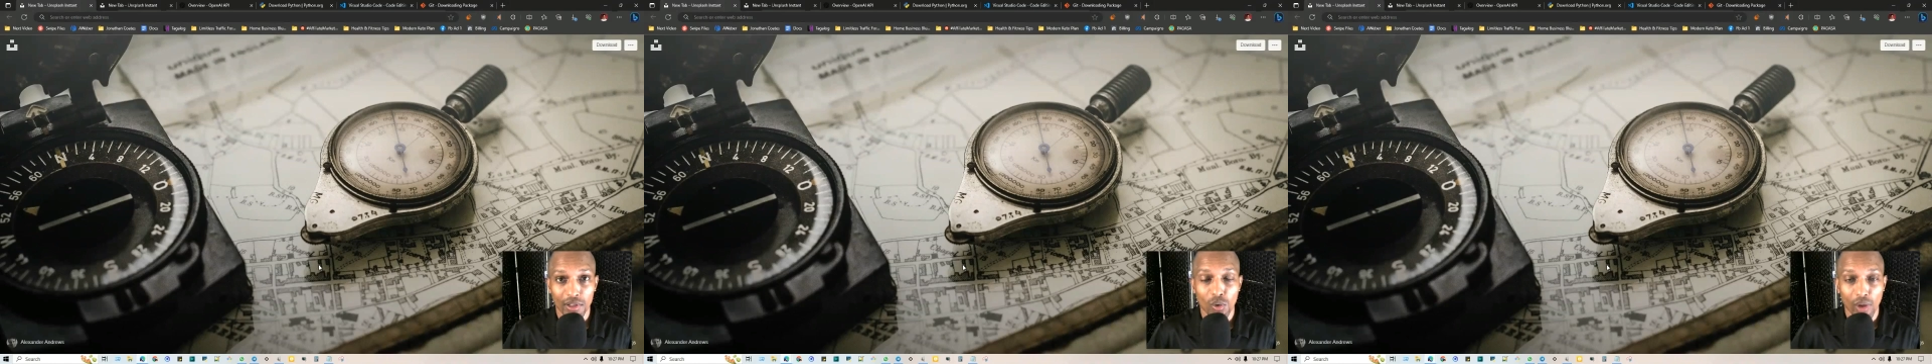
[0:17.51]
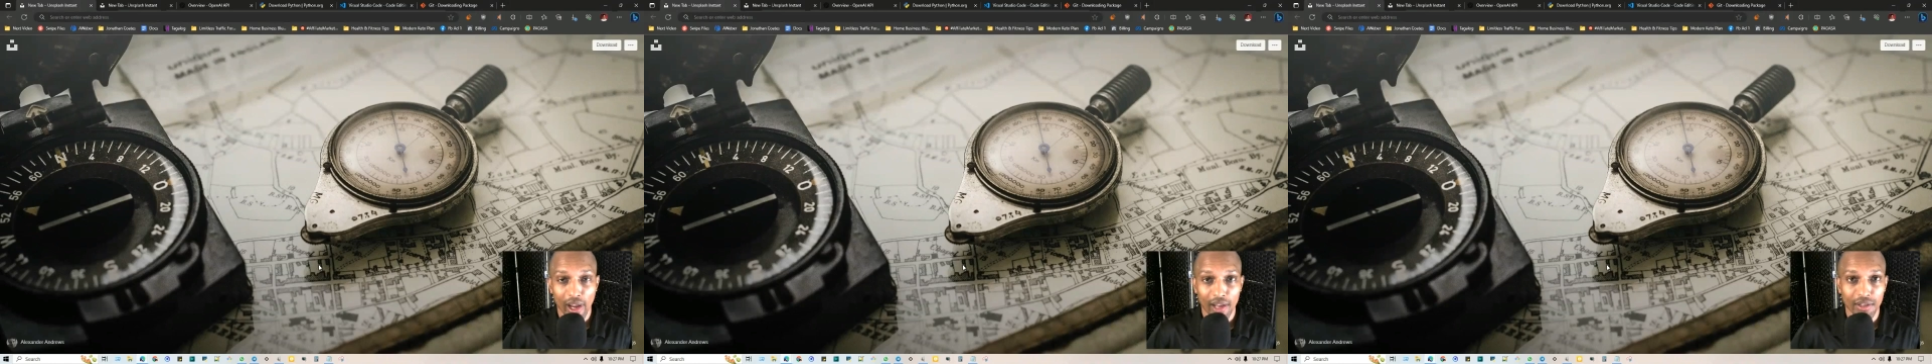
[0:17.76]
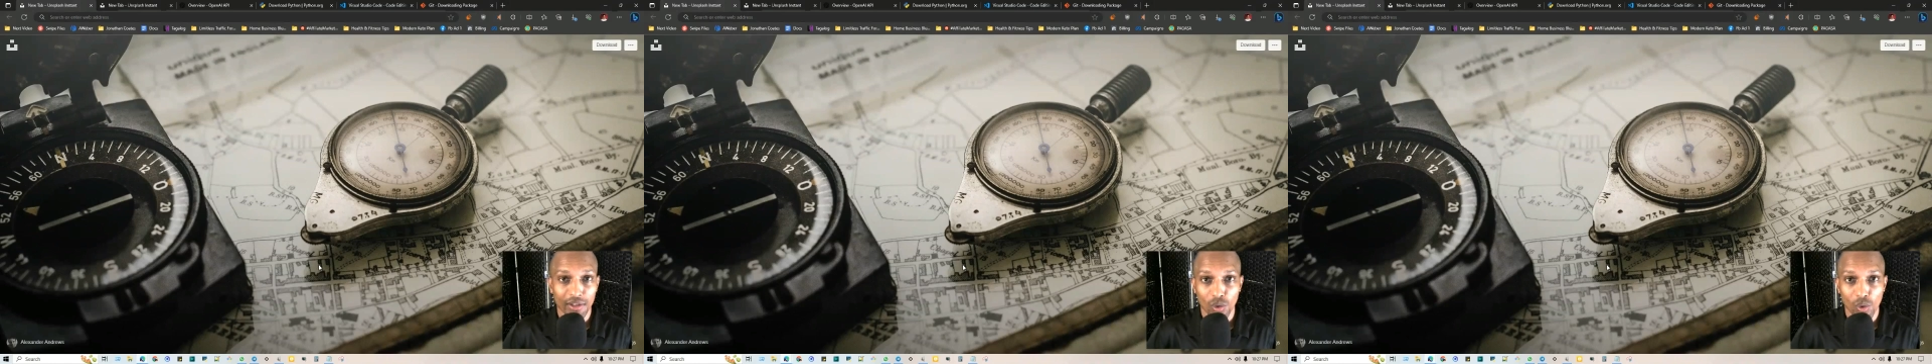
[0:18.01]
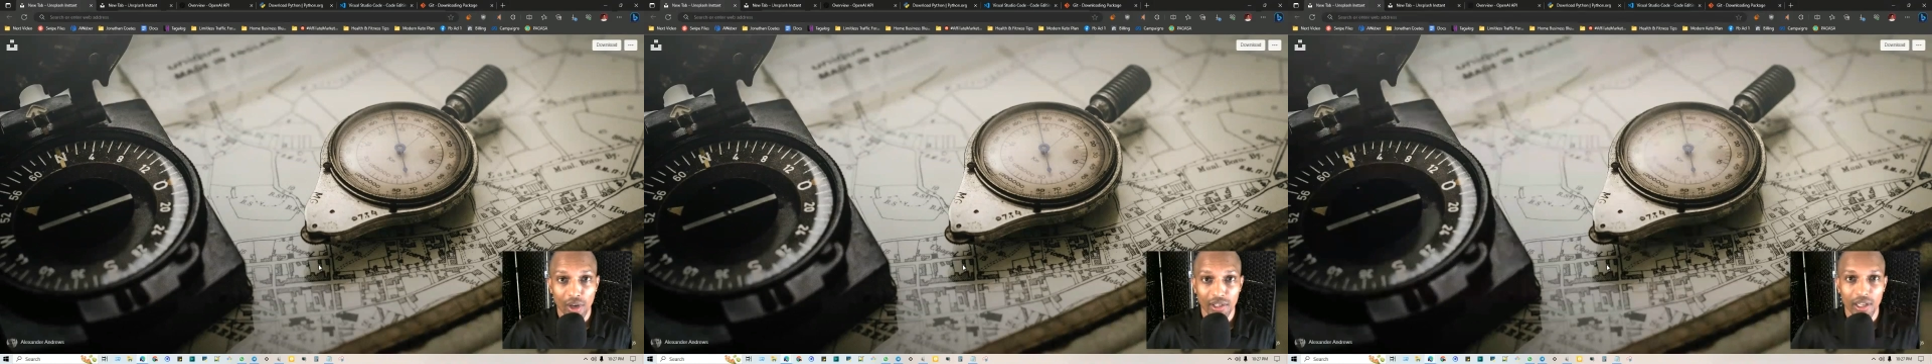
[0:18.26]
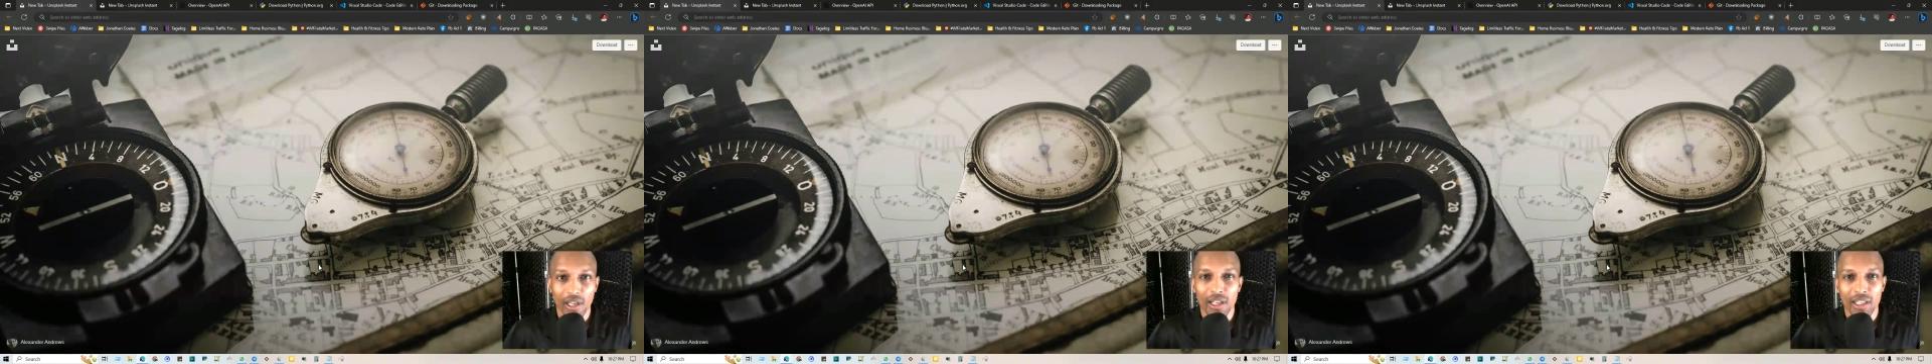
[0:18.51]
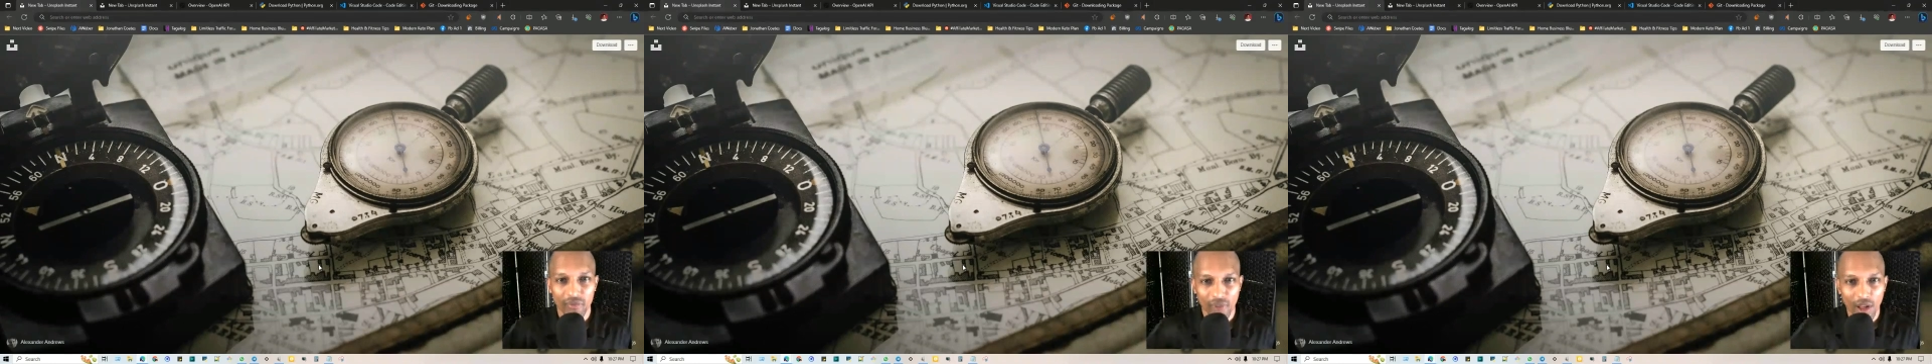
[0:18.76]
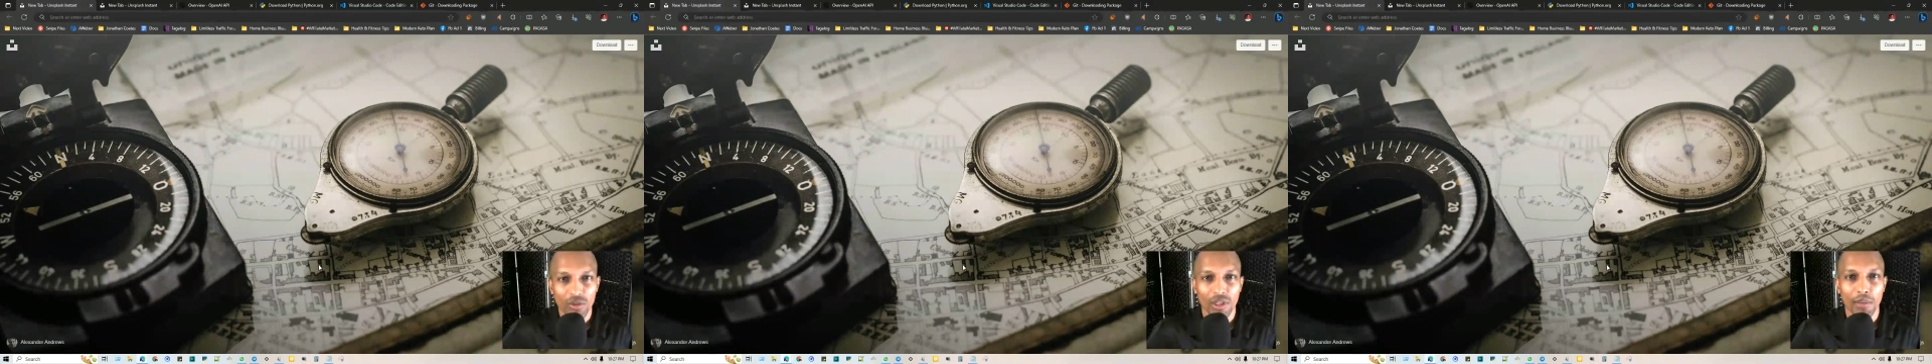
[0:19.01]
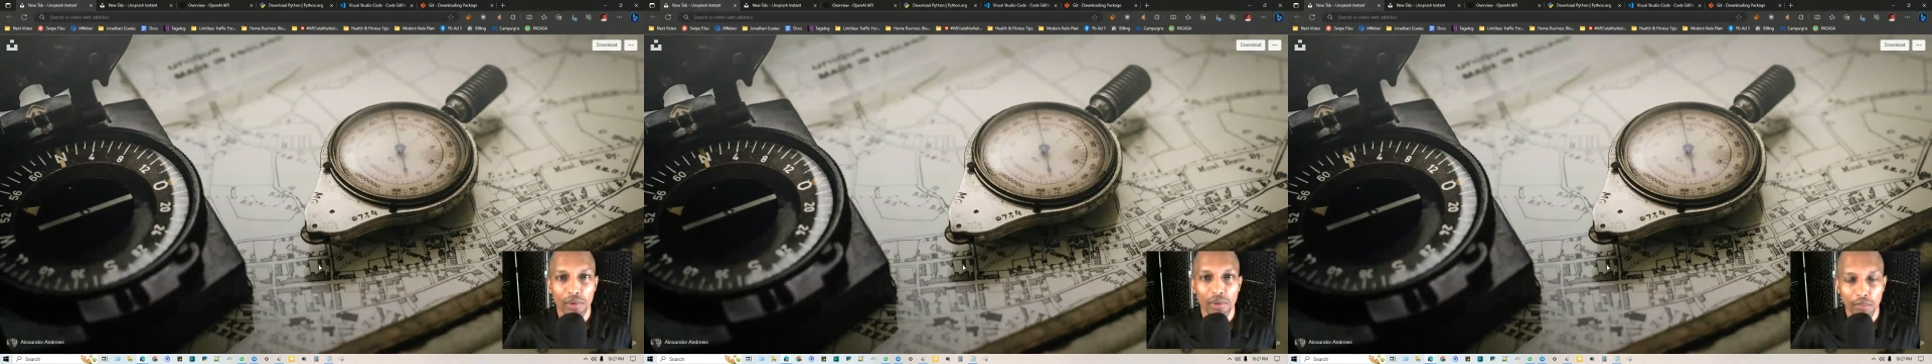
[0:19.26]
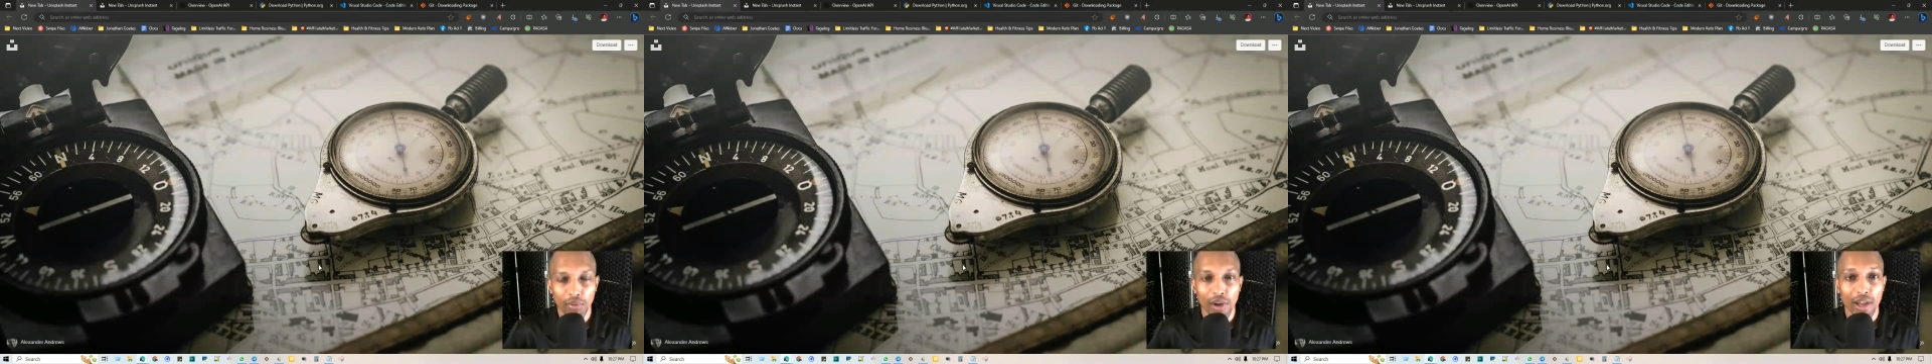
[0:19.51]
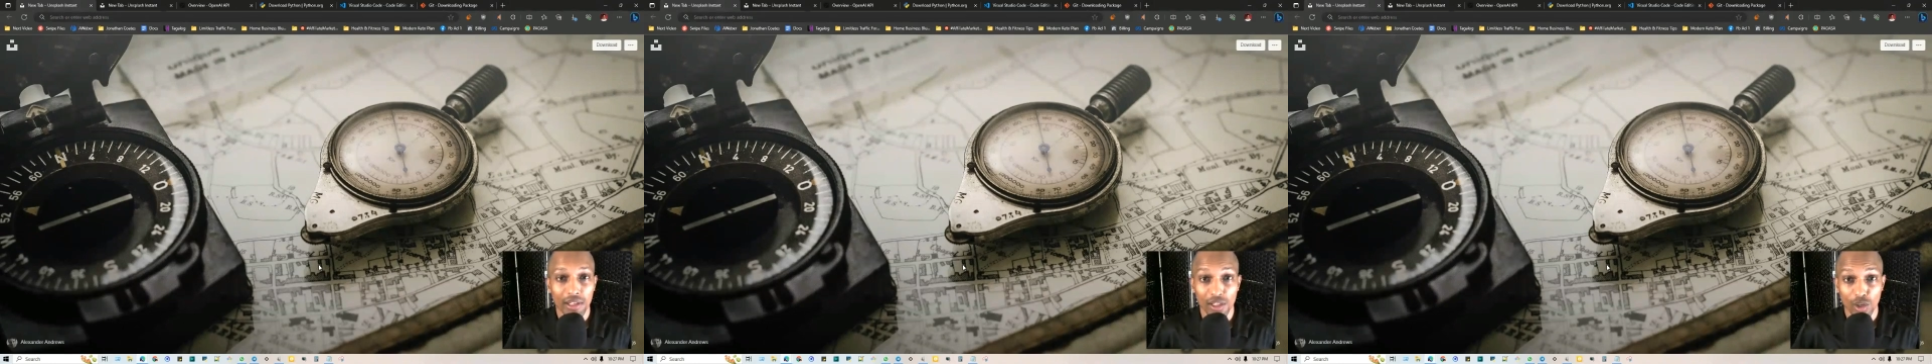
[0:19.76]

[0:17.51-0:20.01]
who answers the question, and it just follows up on that process